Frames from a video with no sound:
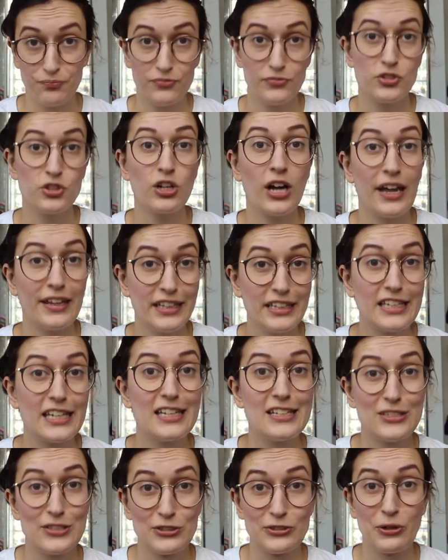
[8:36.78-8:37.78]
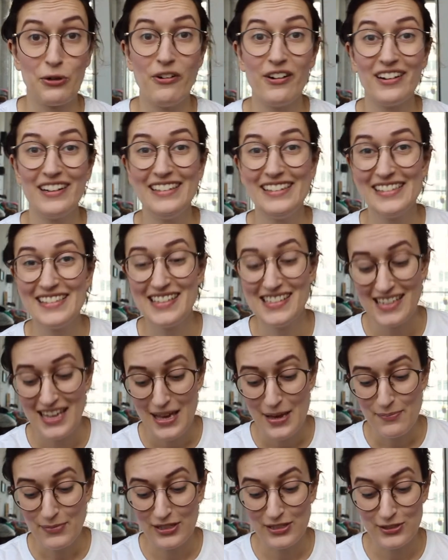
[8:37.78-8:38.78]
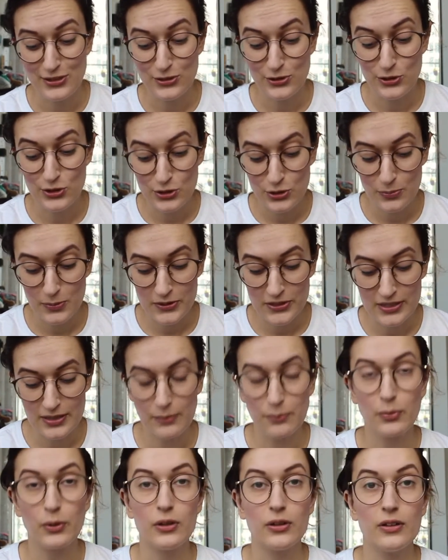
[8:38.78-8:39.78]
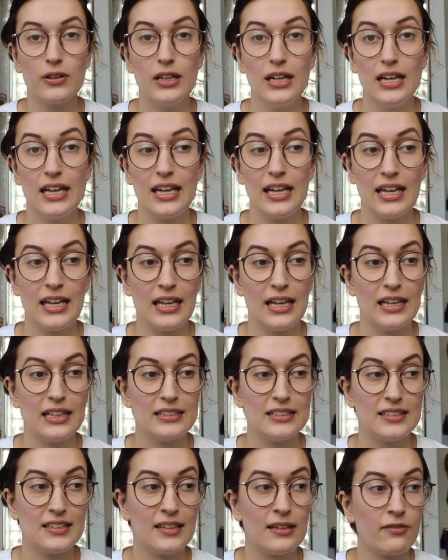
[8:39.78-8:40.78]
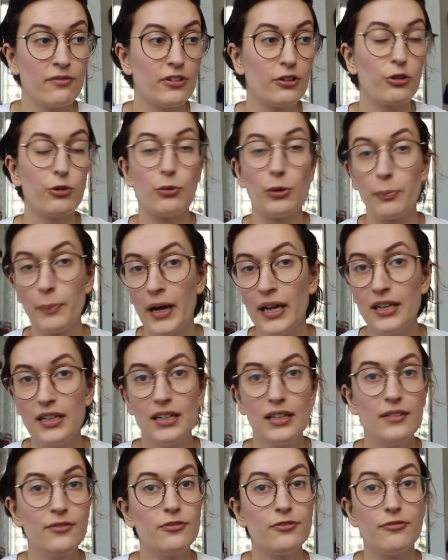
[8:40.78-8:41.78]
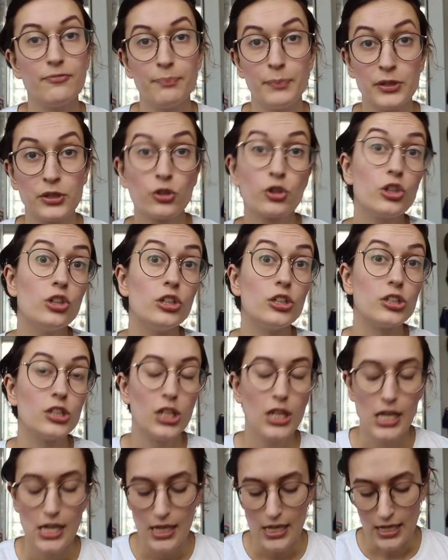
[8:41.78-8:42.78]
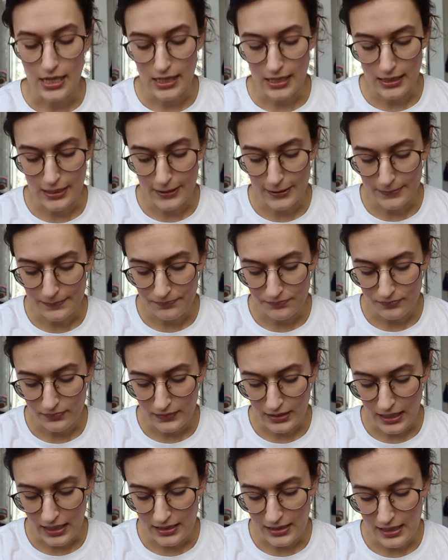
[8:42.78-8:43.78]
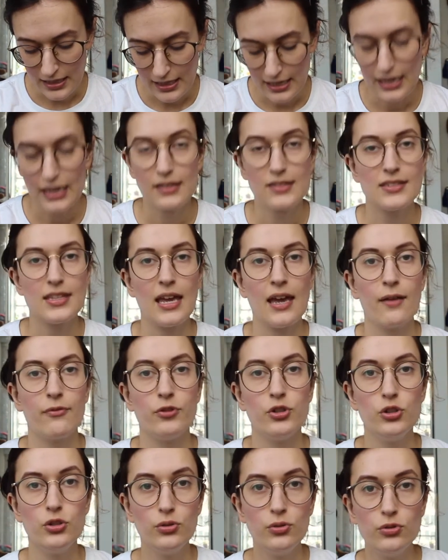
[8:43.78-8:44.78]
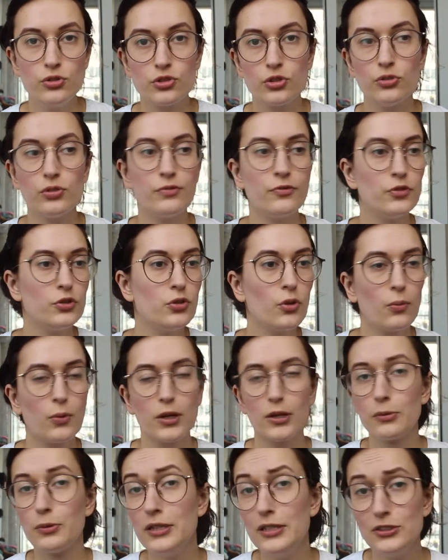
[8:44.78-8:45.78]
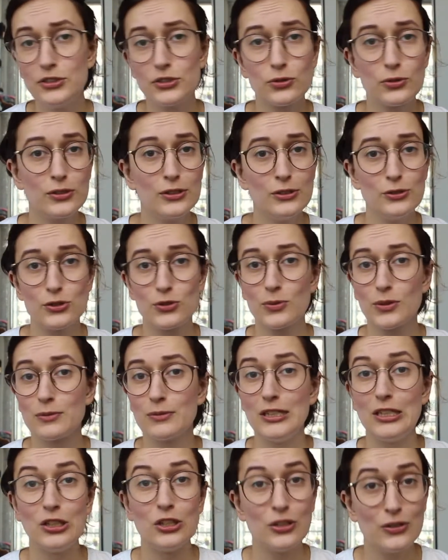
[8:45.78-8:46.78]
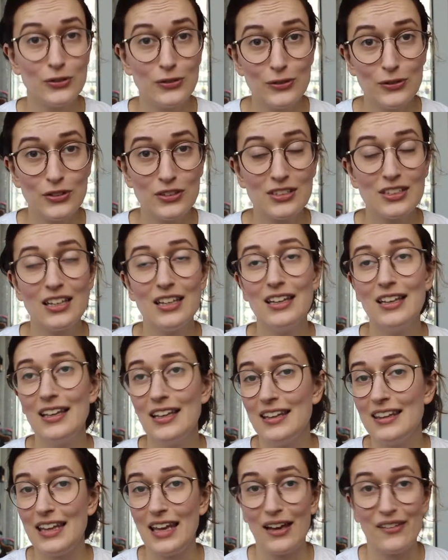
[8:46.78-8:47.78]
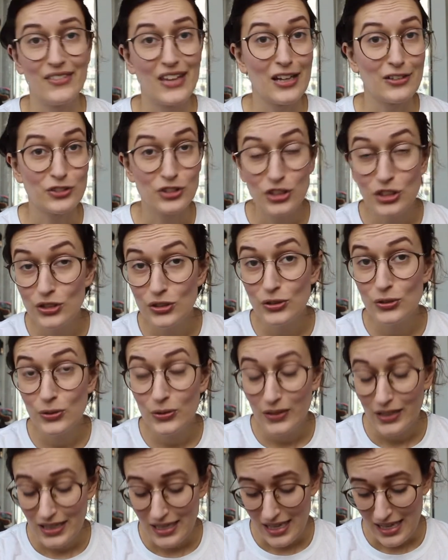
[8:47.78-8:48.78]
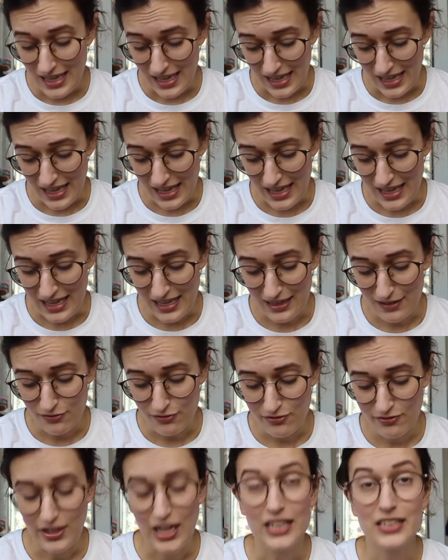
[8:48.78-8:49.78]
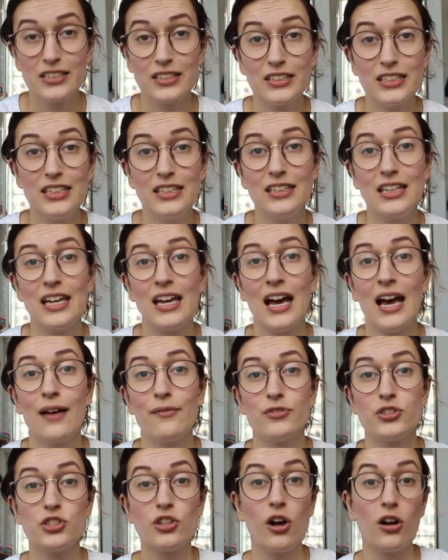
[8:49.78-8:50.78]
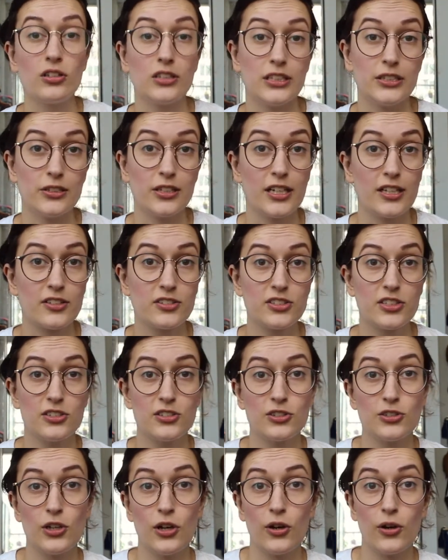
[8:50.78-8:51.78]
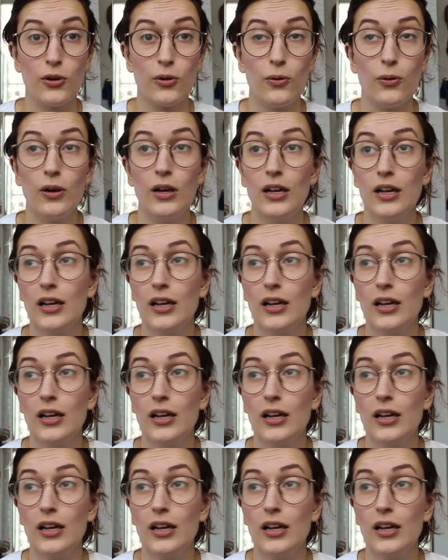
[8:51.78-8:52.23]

try the kids stories because they're super simple and they're very repetitive, but they're good. And then the next, they have news. So if you don't want to read a story and you just want to read news, they have that too. And finally, they have song lyrics. So